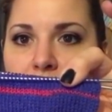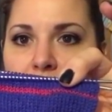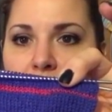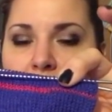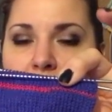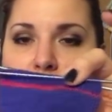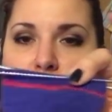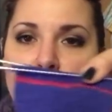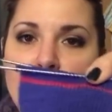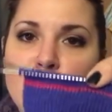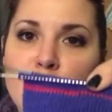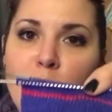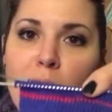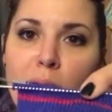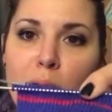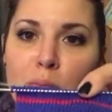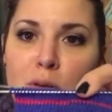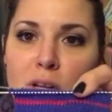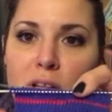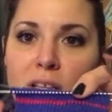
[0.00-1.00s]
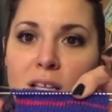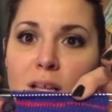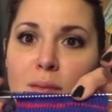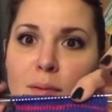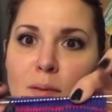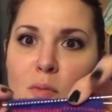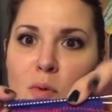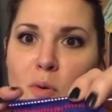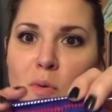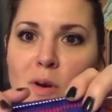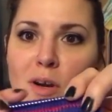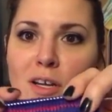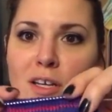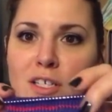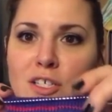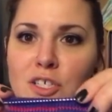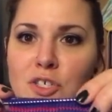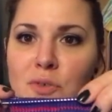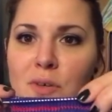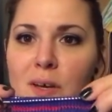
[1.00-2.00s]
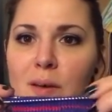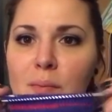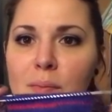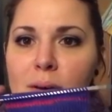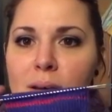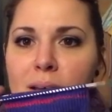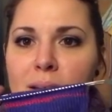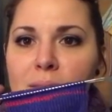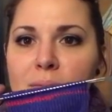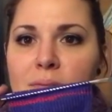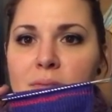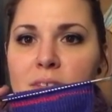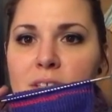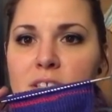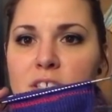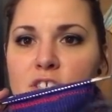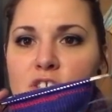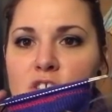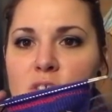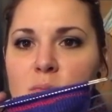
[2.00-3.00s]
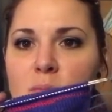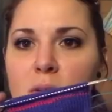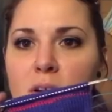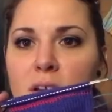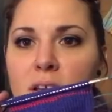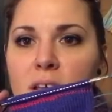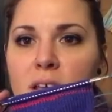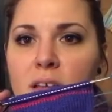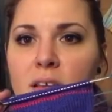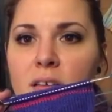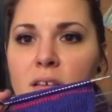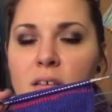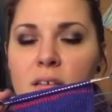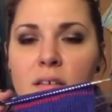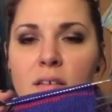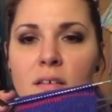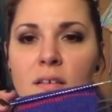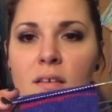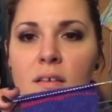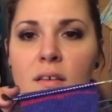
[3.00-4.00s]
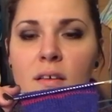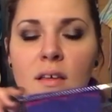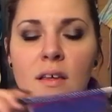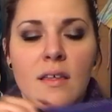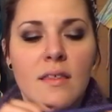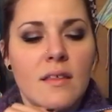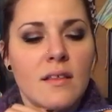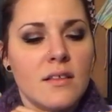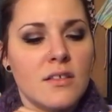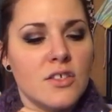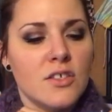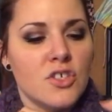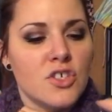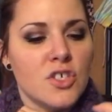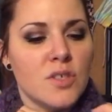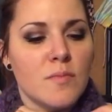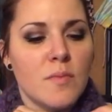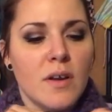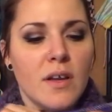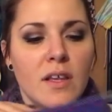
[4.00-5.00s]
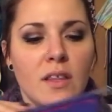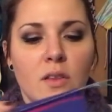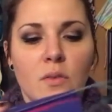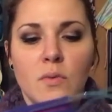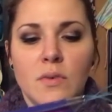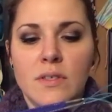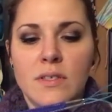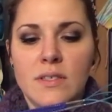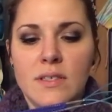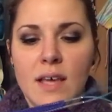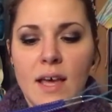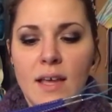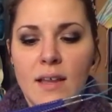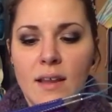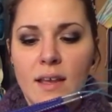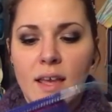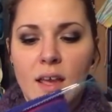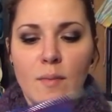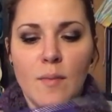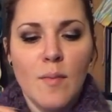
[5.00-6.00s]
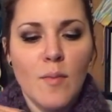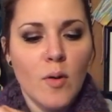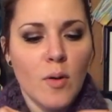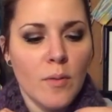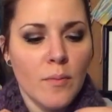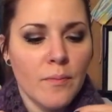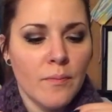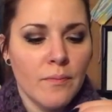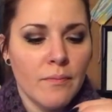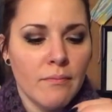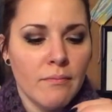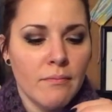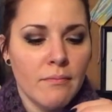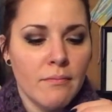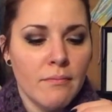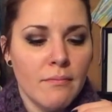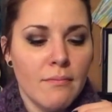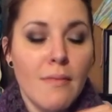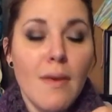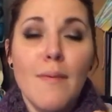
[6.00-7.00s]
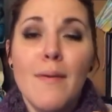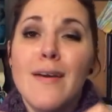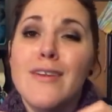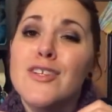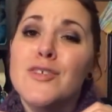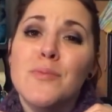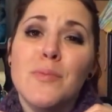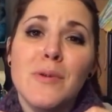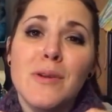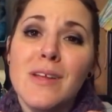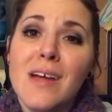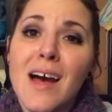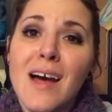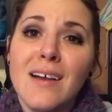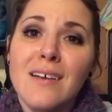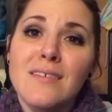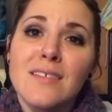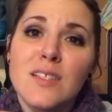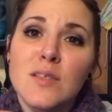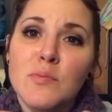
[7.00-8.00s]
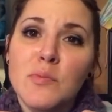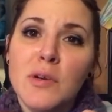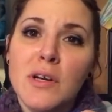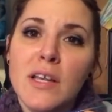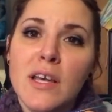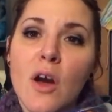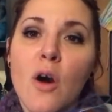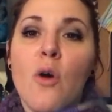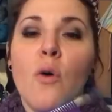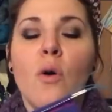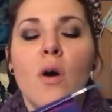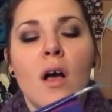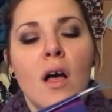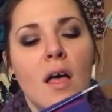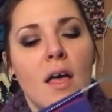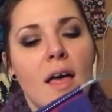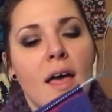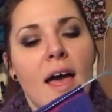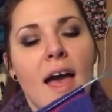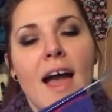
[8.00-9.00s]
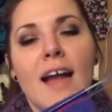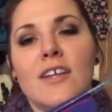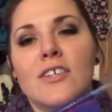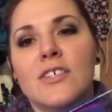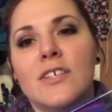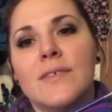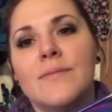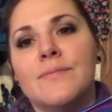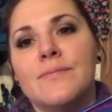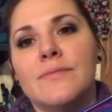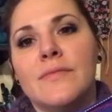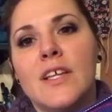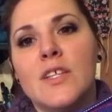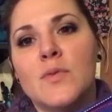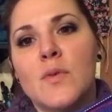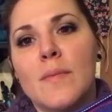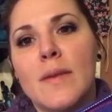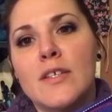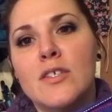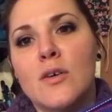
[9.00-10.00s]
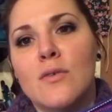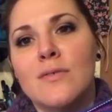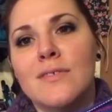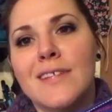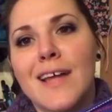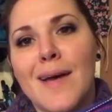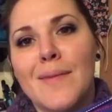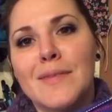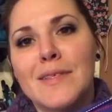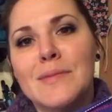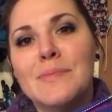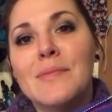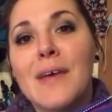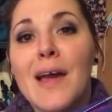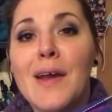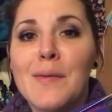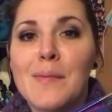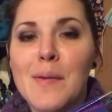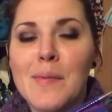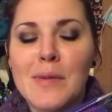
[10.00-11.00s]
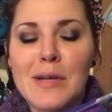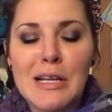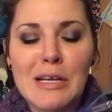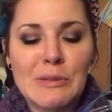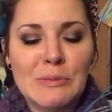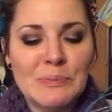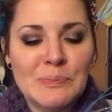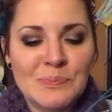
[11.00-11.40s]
I should probably put a little bit more work into it, but this is just marking, I think this is just marking the one side. I can't remember. Maybe I just put it on because it's pretty. Oh, actually, that's where my toe stops. I remember now.